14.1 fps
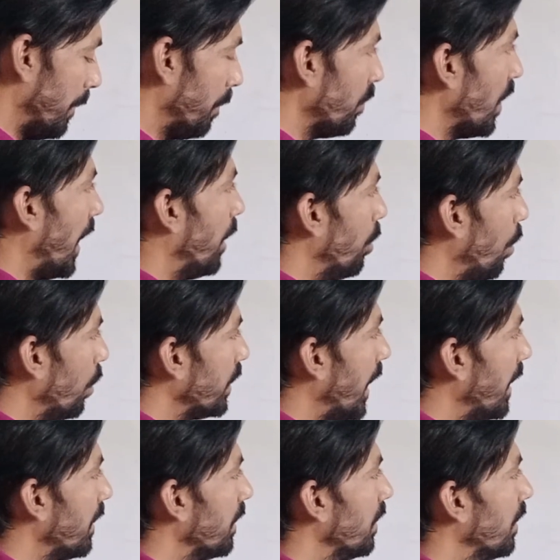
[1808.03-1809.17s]
and you know
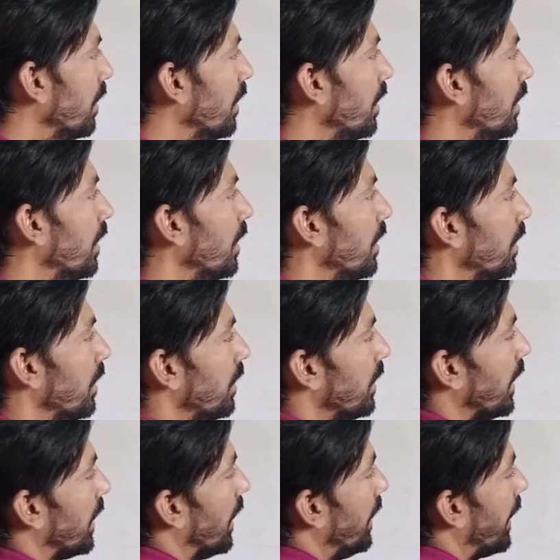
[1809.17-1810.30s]
that the
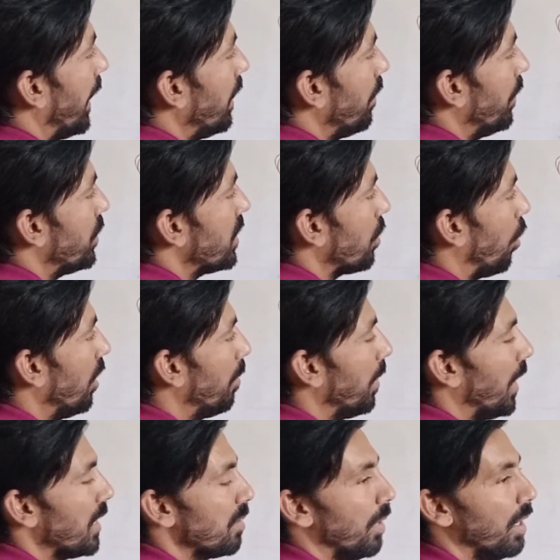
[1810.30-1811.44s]
content which is called
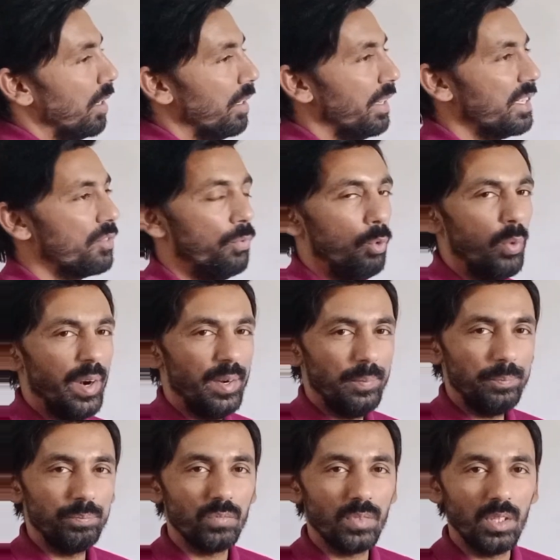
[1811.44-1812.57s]
plasma is fluid,
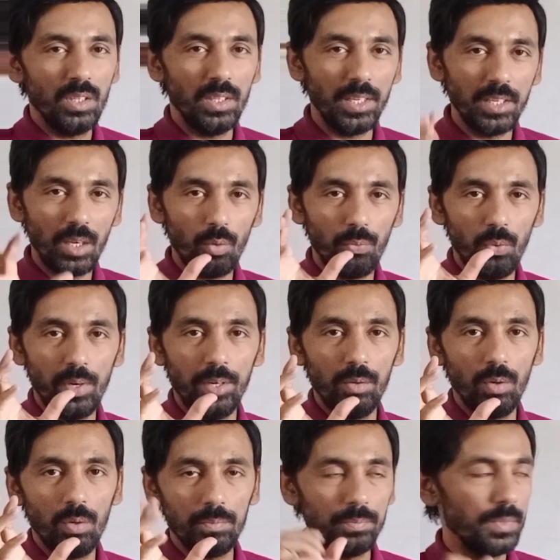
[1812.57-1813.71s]
the yellow fluid, you
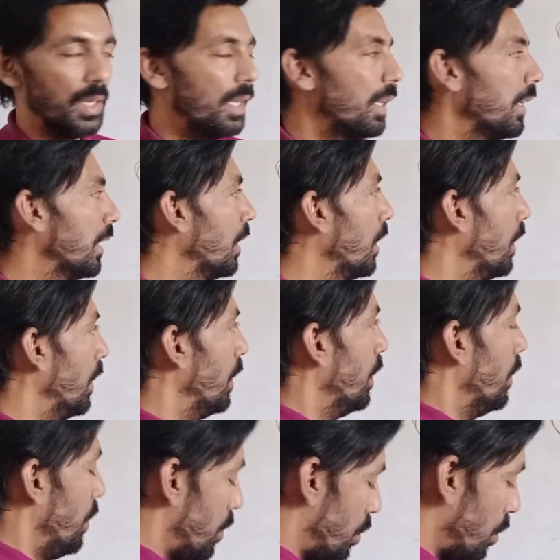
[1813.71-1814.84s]
know.
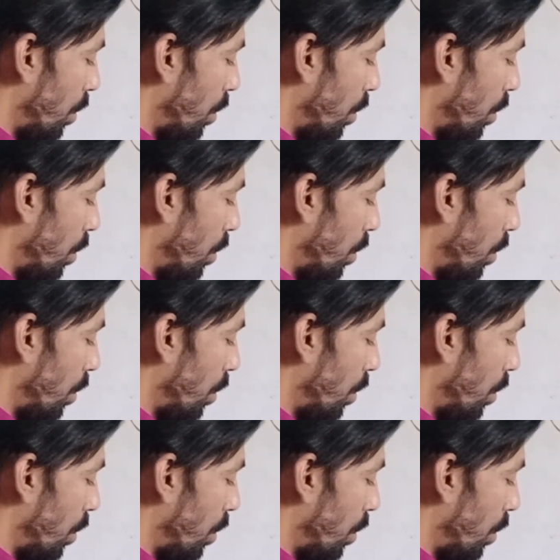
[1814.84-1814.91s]
So